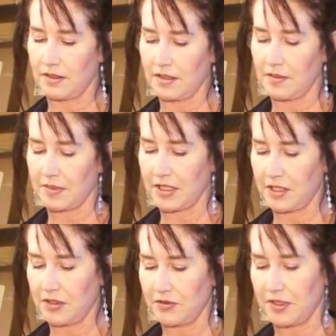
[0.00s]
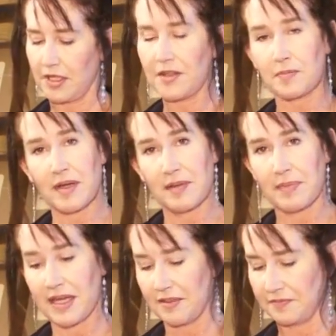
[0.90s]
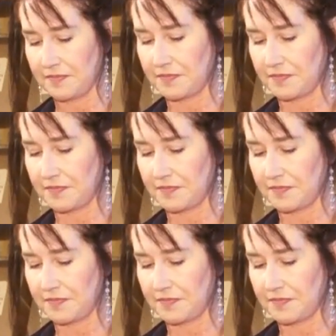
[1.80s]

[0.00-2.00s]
And I'm going to use another pipette,